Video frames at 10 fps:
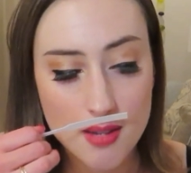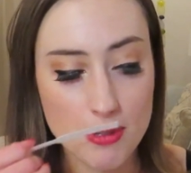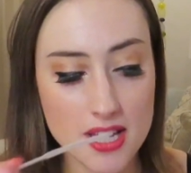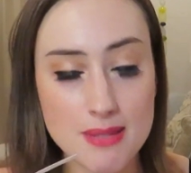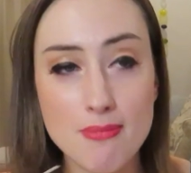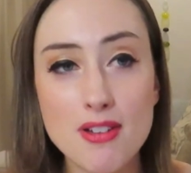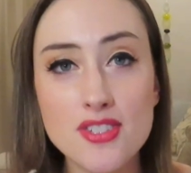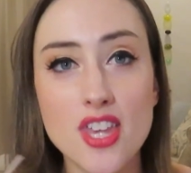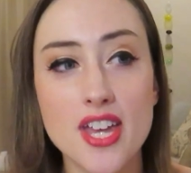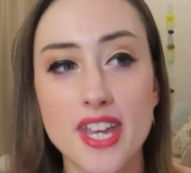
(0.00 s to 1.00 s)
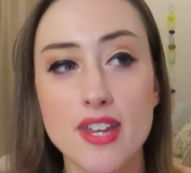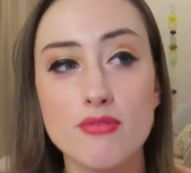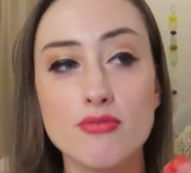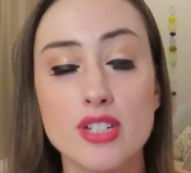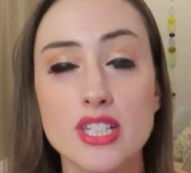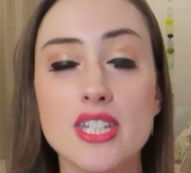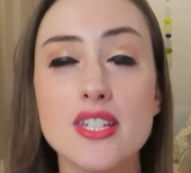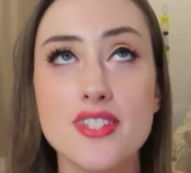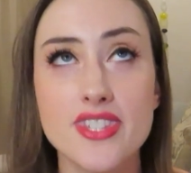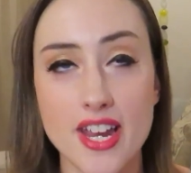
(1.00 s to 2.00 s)
But it smells like a
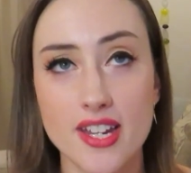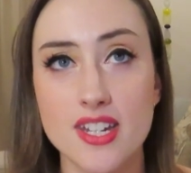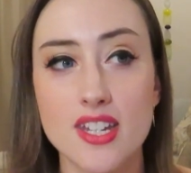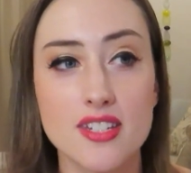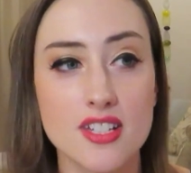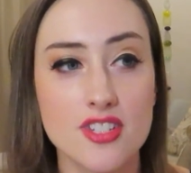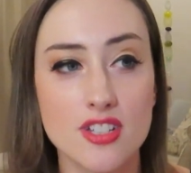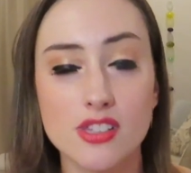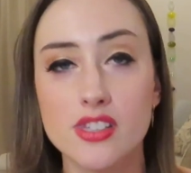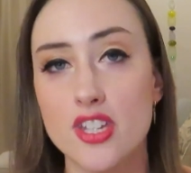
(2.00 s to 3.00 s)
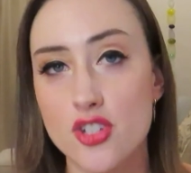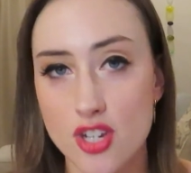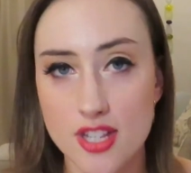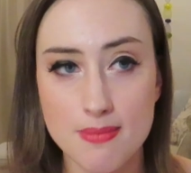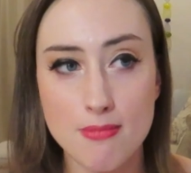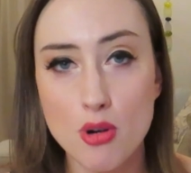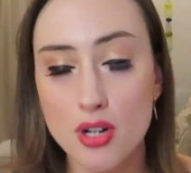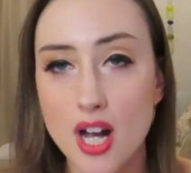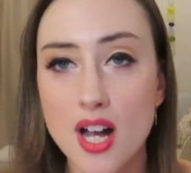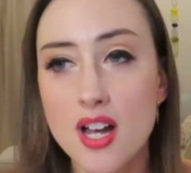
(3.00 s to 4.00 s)
really decadent, delicious
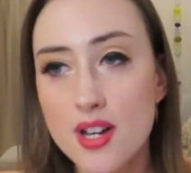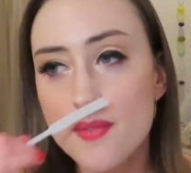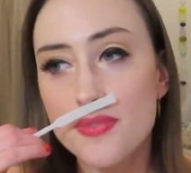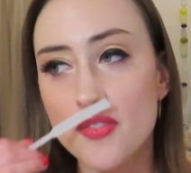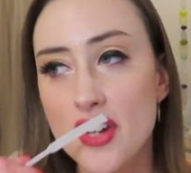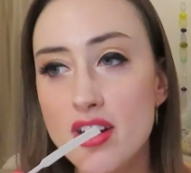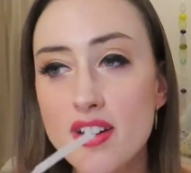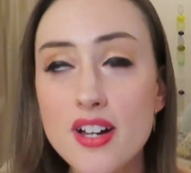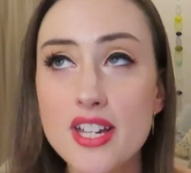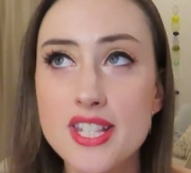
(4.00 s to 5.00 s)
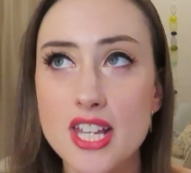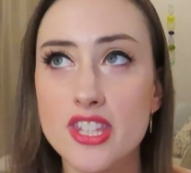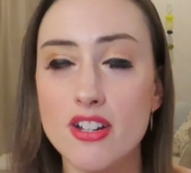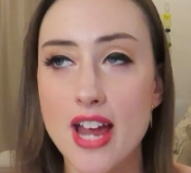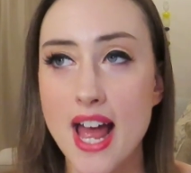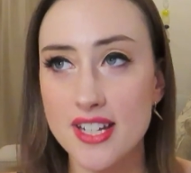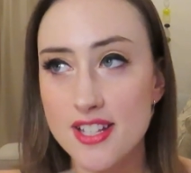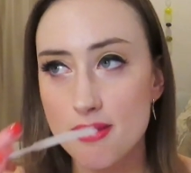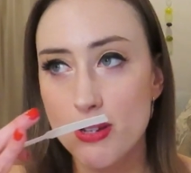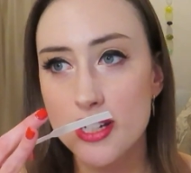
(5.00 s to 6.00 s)
mocha. The vanilla is in there adding
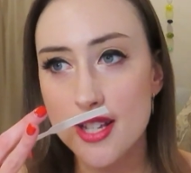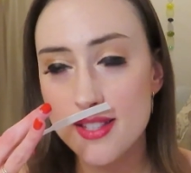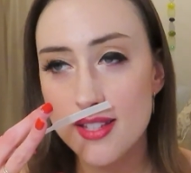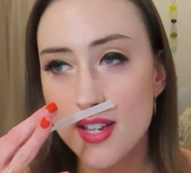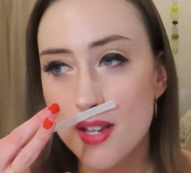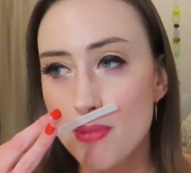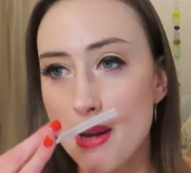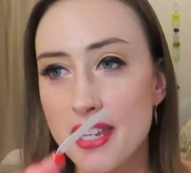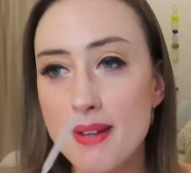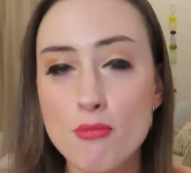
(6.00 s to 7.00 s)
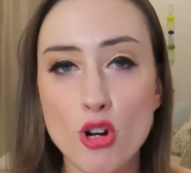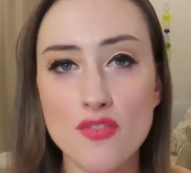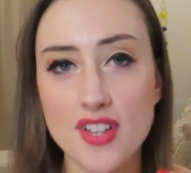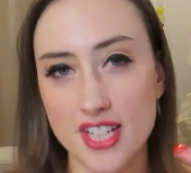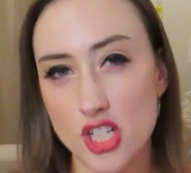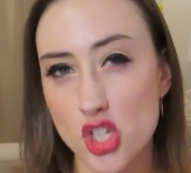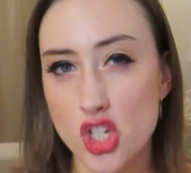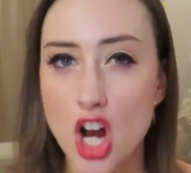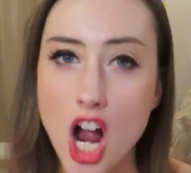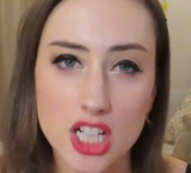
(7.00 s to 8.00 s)
sweetness, but I get more of like a
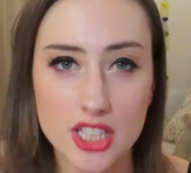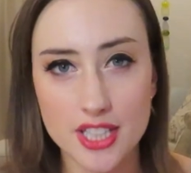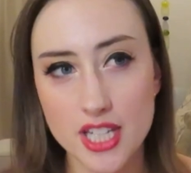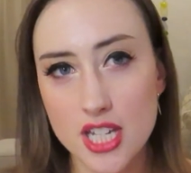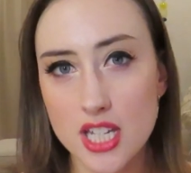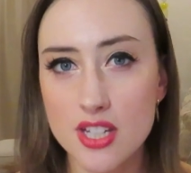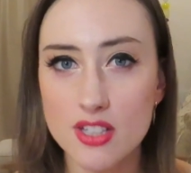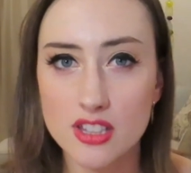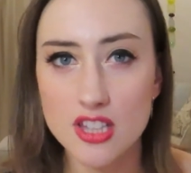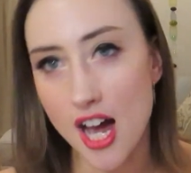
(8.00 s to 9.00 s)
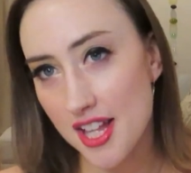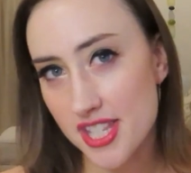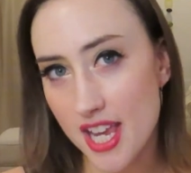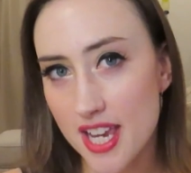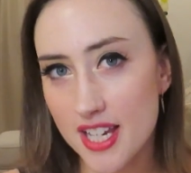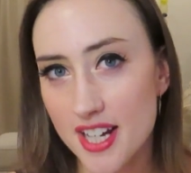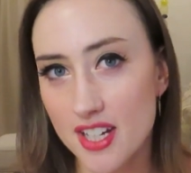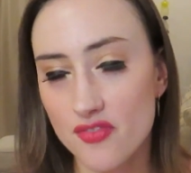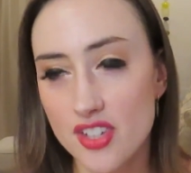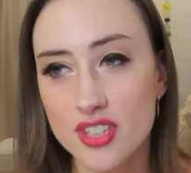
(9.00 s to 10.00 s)
chocolatey latte kind
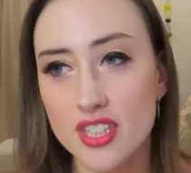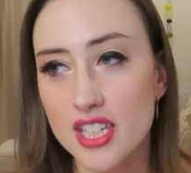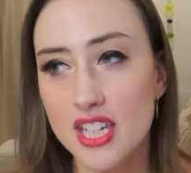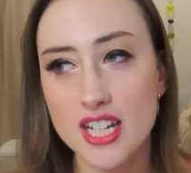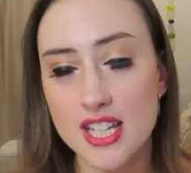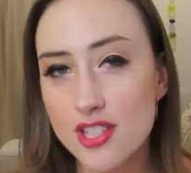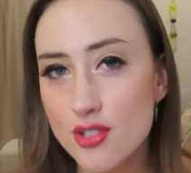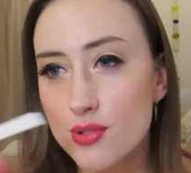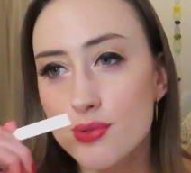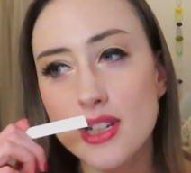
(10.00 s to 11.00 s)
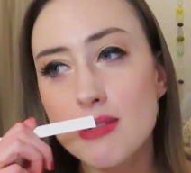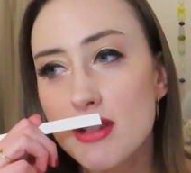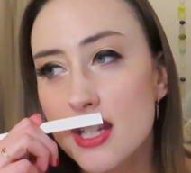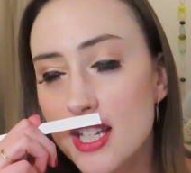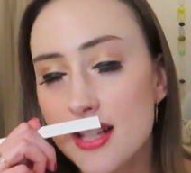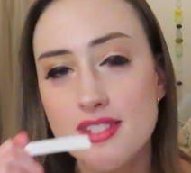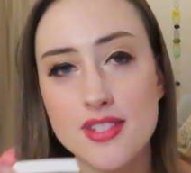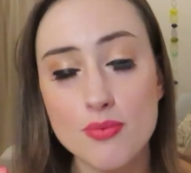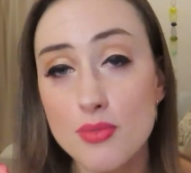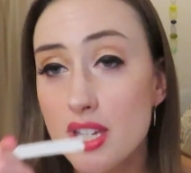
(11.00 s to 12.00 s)
of feeling. It is creamy,
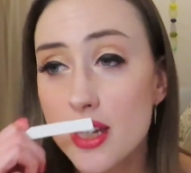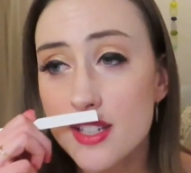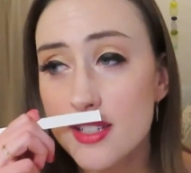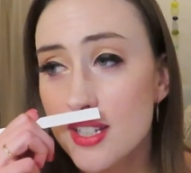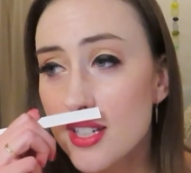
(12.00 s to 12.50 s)
it's sweet.